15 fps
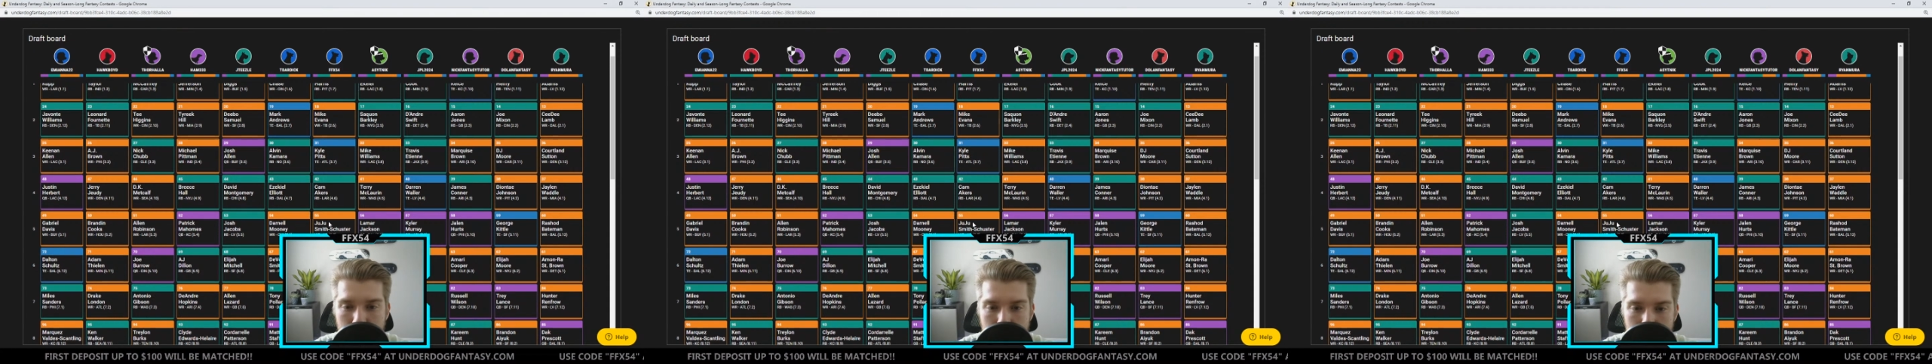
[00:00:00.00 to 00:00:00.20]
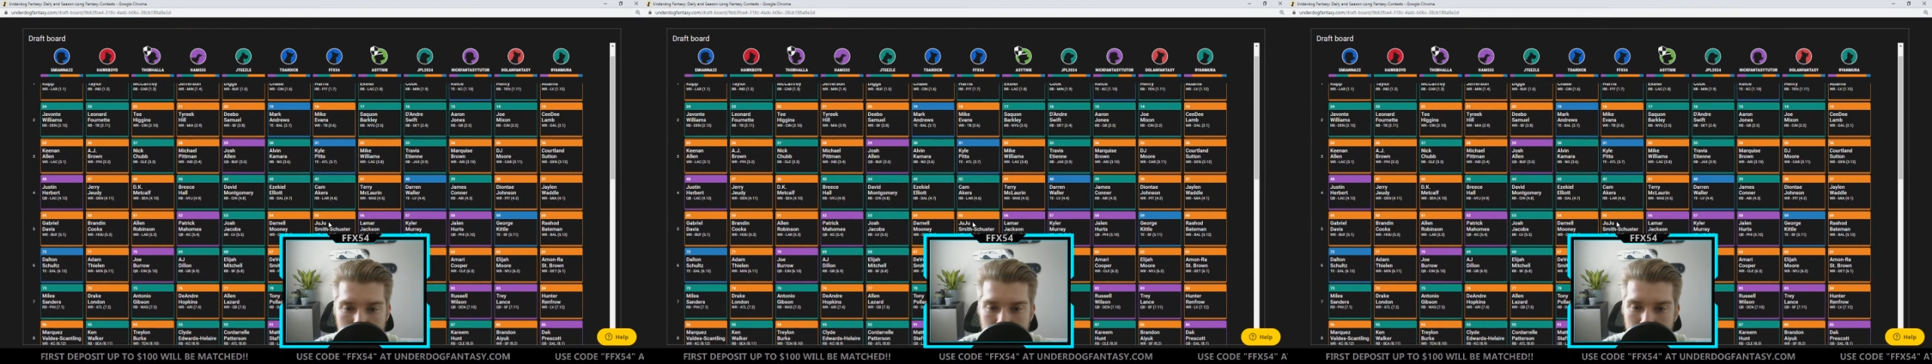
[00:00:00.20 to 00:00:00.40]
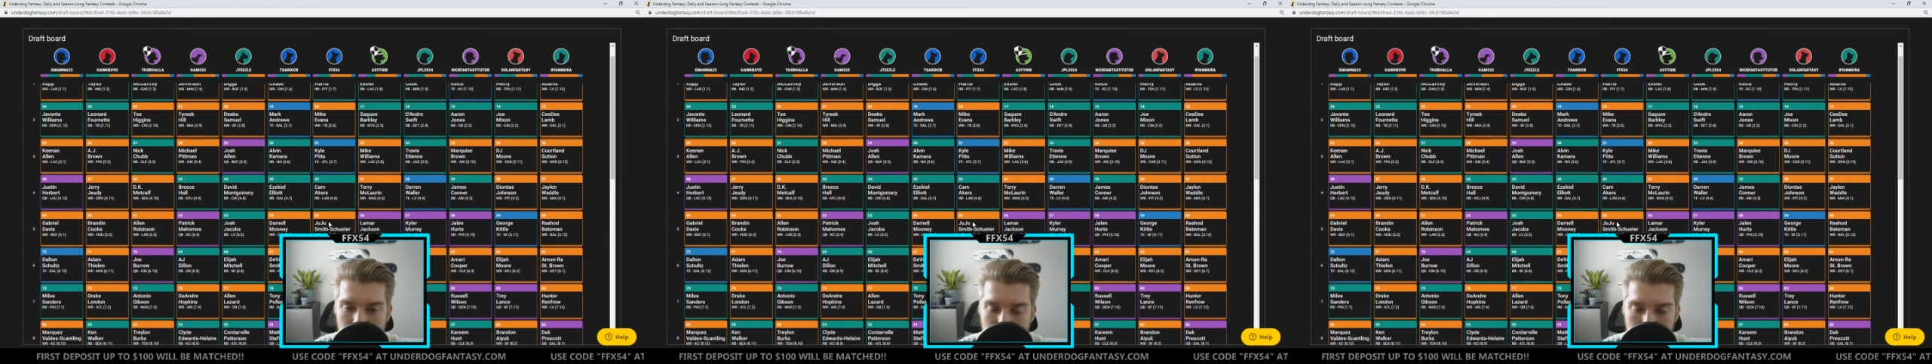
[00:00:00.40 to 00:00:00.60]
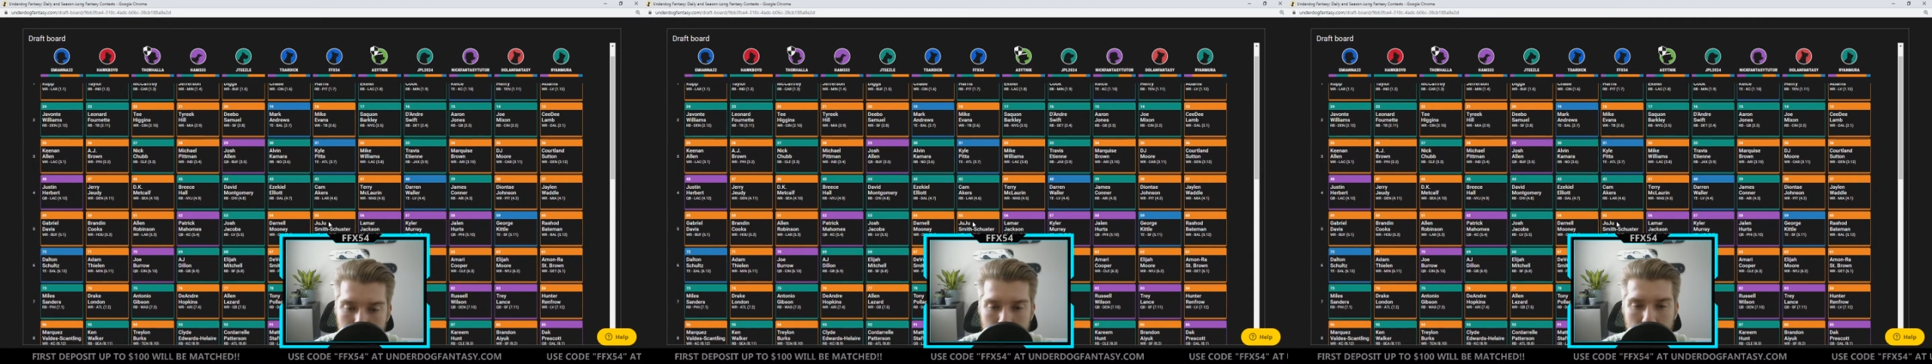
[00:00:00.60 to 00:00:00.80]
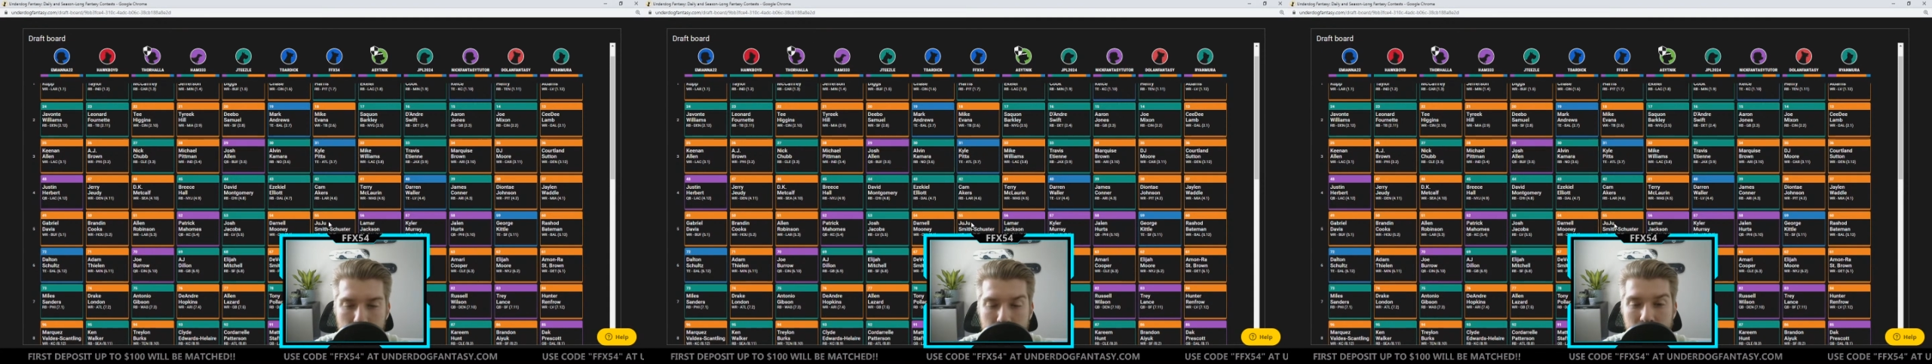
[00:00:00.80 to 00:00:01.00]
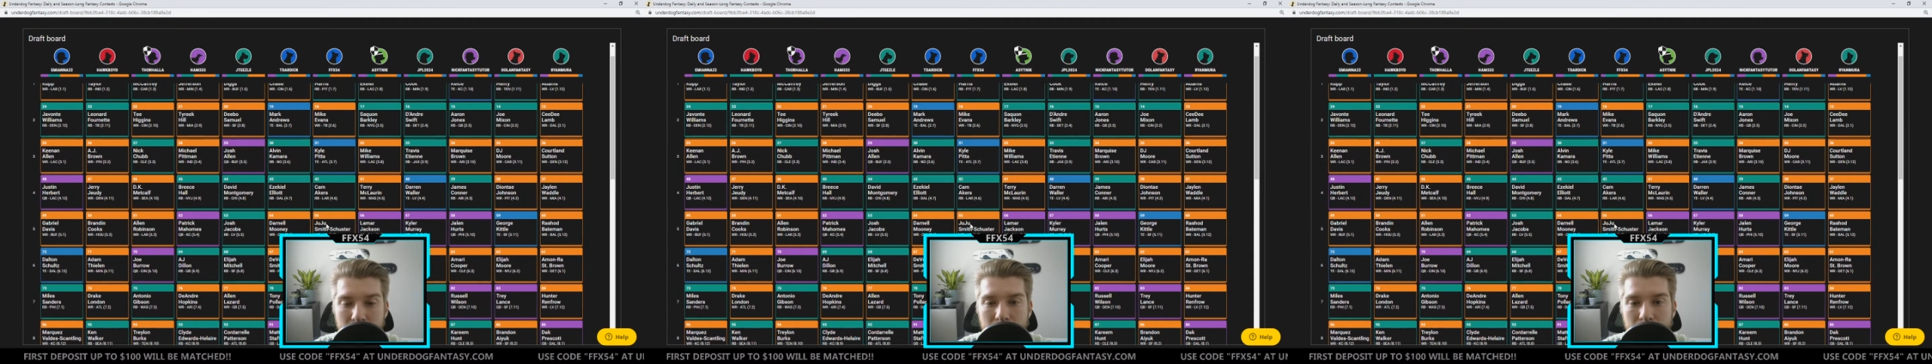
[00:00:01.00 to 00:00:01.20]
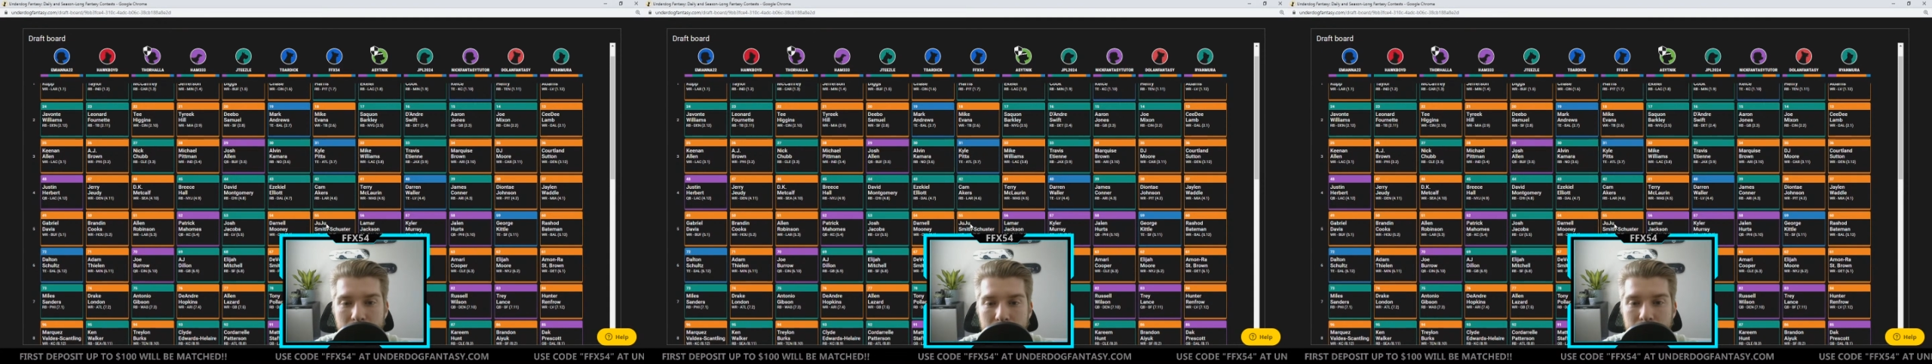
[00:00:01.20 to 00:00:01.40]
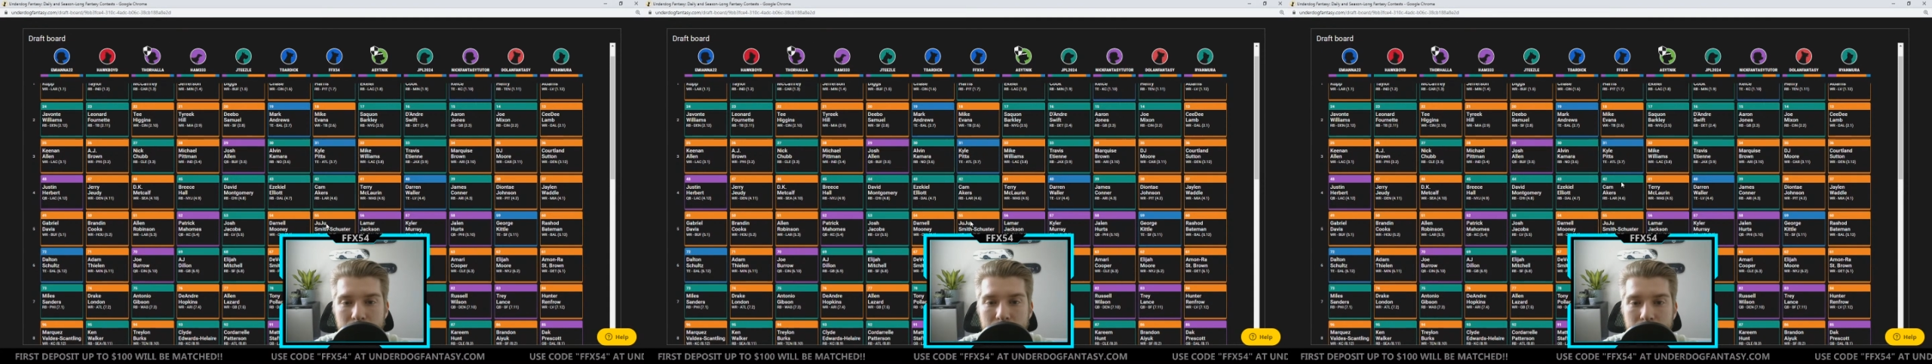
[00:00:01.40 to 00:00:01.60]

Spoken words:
Juju Smith, I don't normally get.